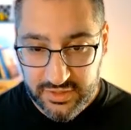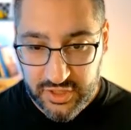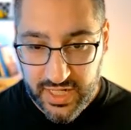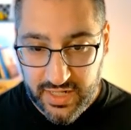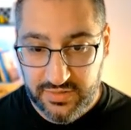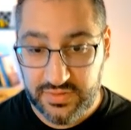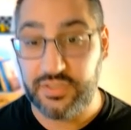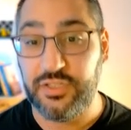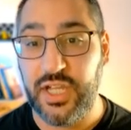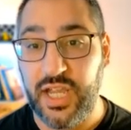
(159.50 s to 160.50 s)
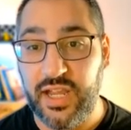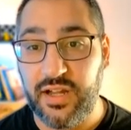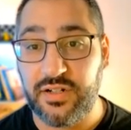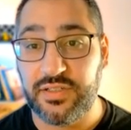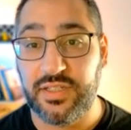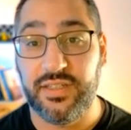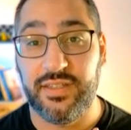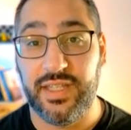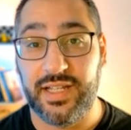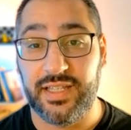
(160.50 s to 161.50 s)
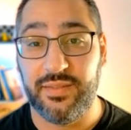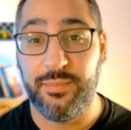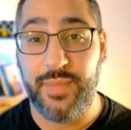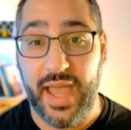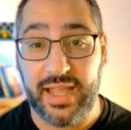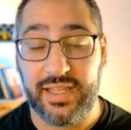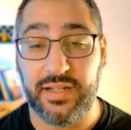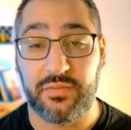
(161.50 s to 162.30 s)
chairs? The chairs got the backing